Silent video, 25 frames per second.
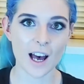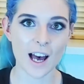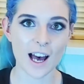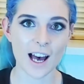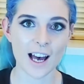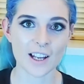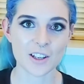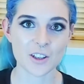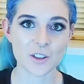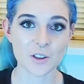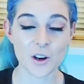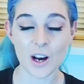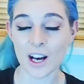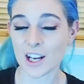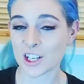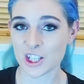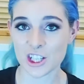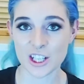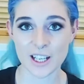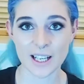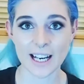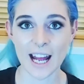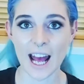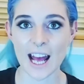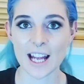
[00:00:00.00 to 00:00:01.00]
and you're
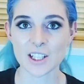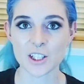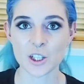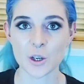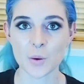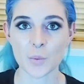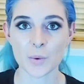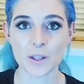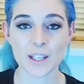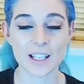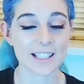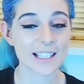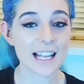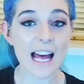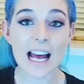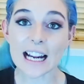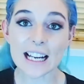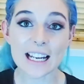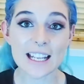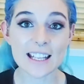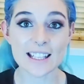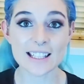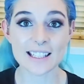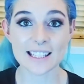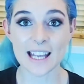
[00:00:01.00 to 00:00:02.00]
actually going to end up with
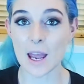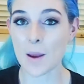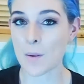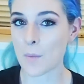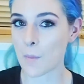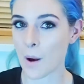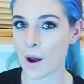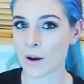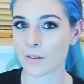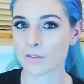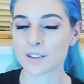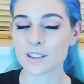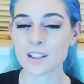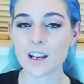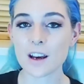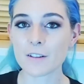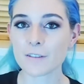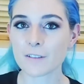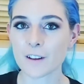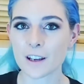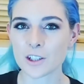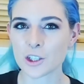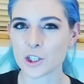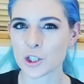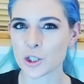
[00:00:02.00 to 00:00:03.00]
exactly the same amount of
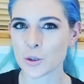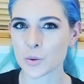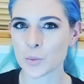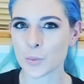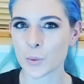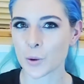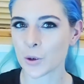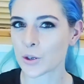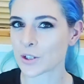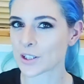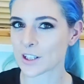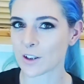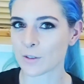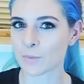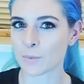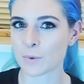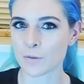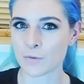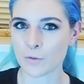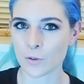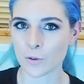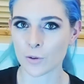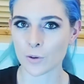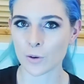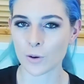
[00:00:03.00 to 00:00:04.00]
stuff as you bought yourself
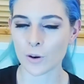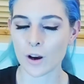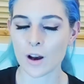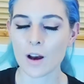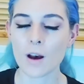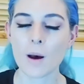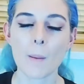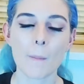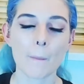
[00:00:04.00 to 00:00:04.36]
before,